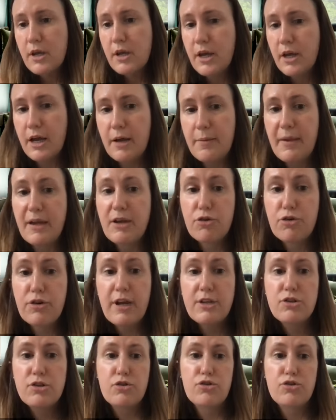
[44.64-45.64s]
and
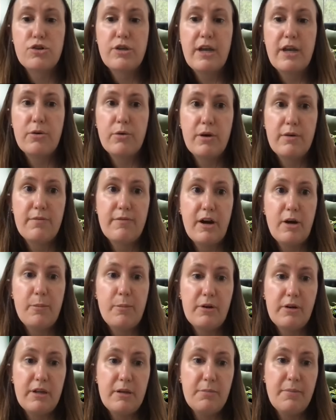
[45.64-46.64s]
create social and or
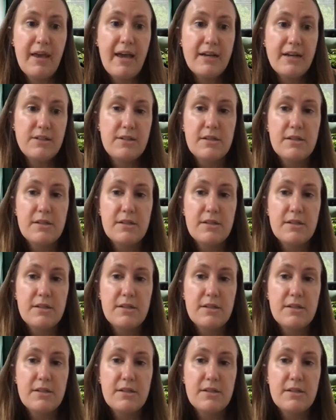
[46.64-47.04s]
environmental impact.